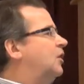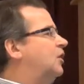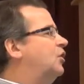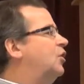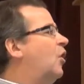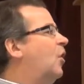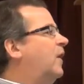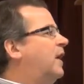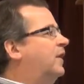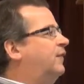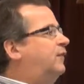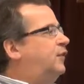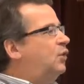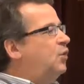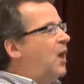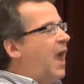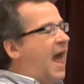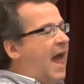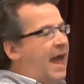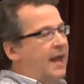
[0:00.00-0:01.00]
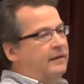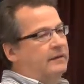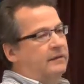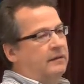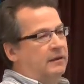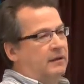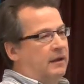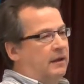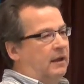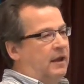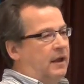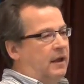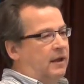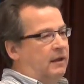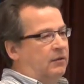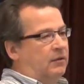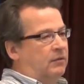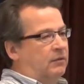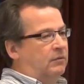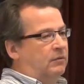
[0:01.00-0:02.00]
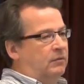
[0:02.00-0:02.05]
you know, if you had a